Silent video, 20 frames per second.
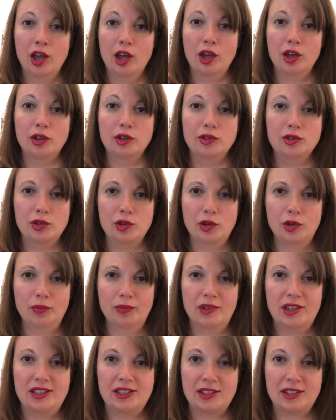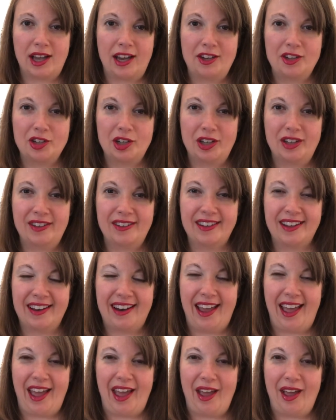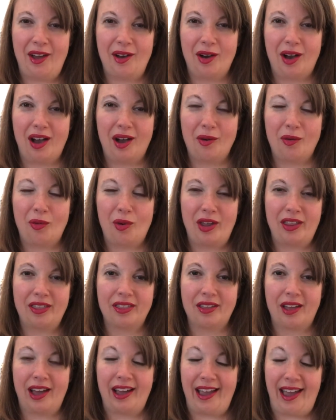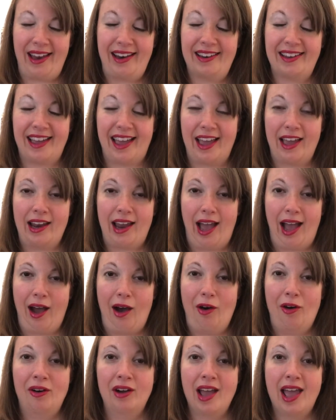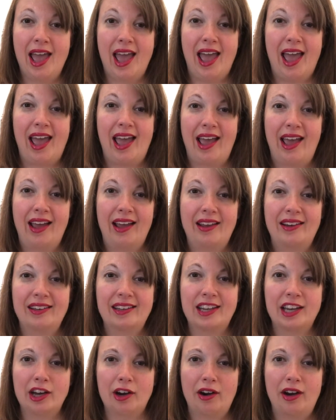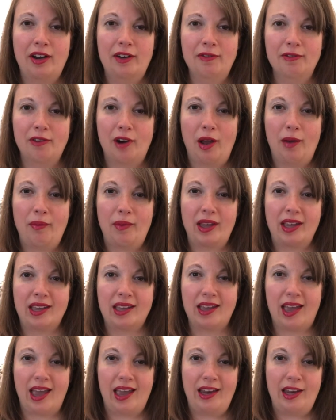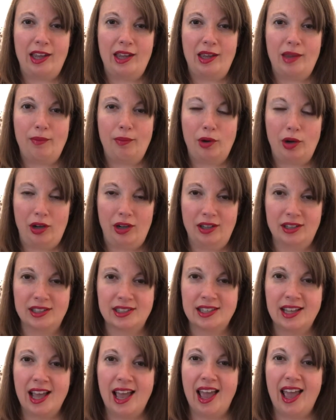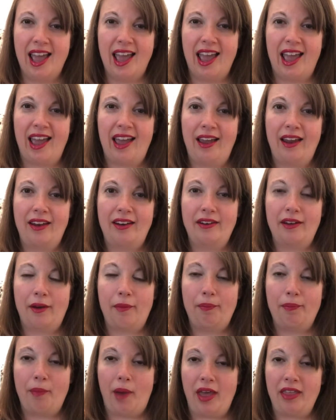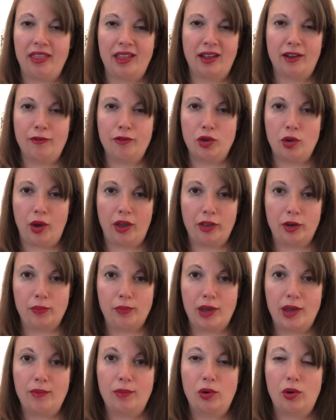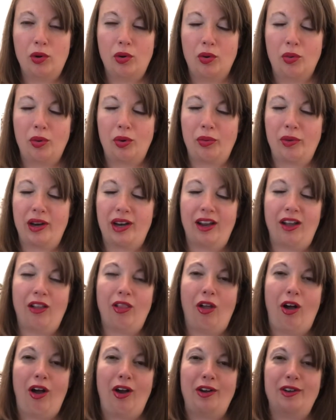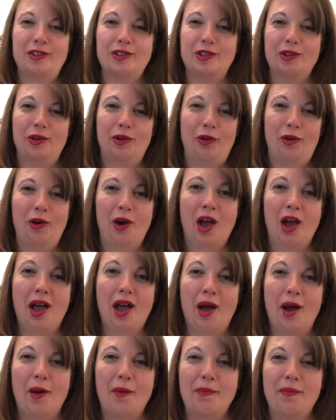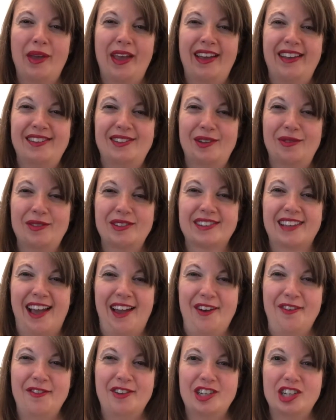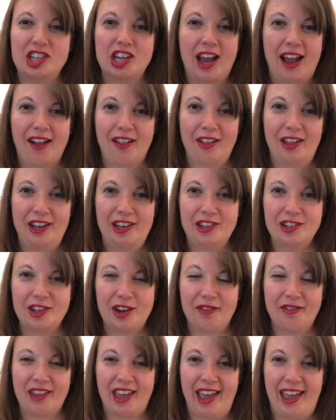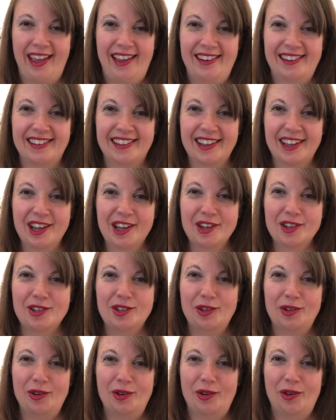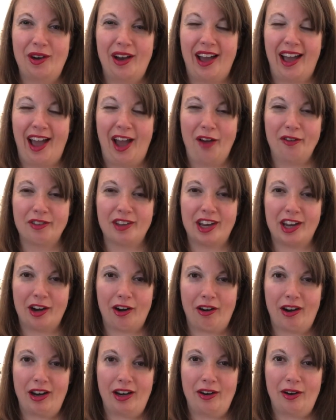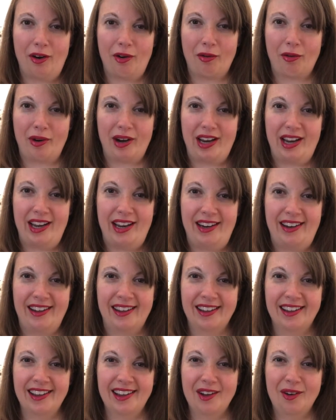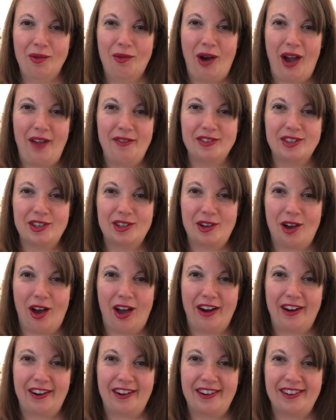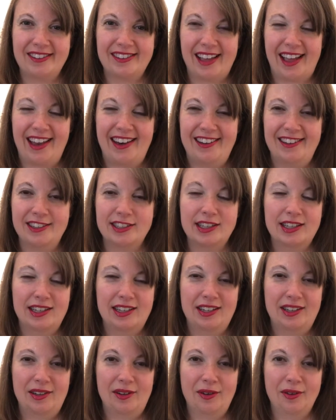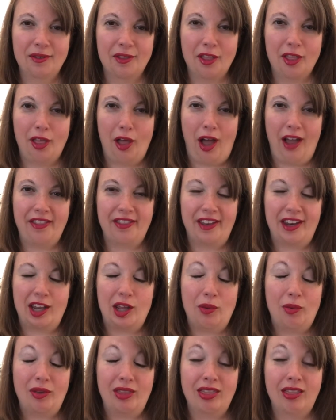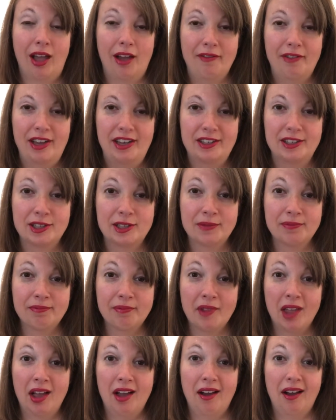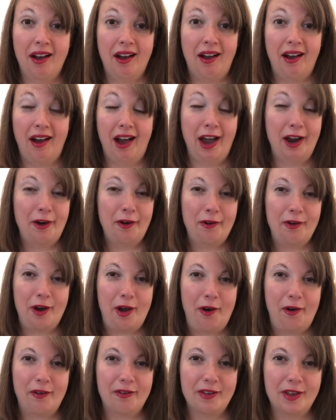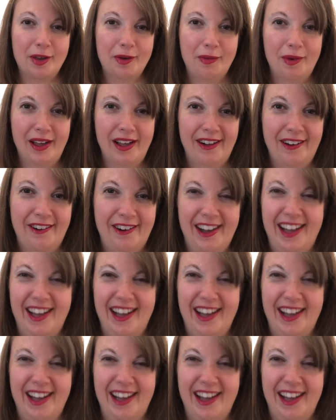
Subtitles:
Zoom discussion today with, again, Kate Howe and Karon from Katie Books. And I think a few other people were reading along too, because it was kind of a challenge of Kate to have Karon read Wives and Daughters, and she thought that he would love it. I don't know if he will,